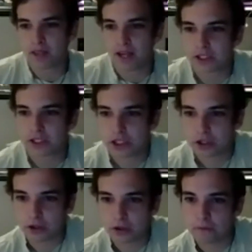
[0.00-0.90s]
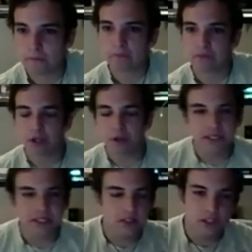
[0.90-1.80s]
And so, you know,
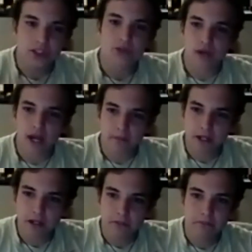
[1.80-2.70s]
basically just to wrap it up,